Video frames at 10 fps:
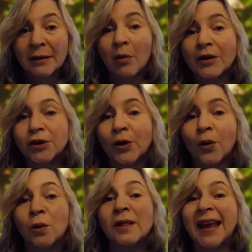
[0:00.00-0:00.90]
what you
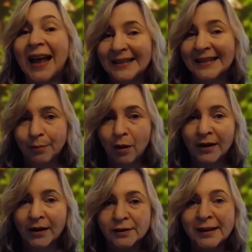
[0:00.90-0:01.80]
call the
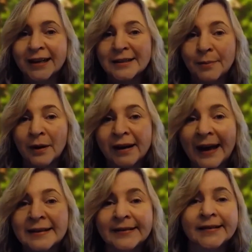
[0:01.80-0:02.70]
SBAR. So the SBAR
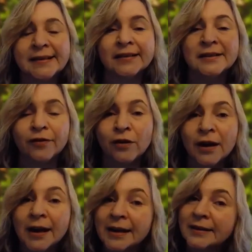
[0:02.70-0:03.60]
again stands for
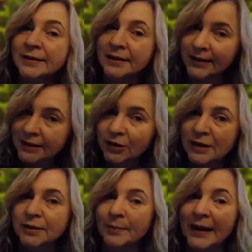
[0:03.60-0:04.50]

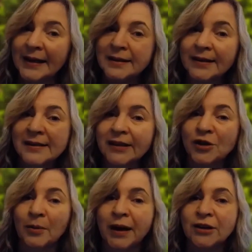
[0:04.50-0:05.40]
explaining the
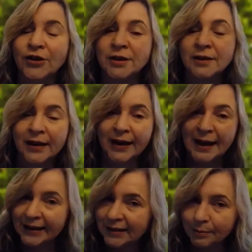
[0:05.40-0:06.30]
situation,
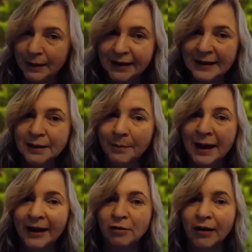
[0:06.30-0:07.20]
explaining the
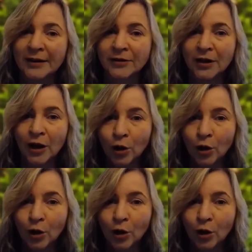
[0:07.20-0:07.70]
background,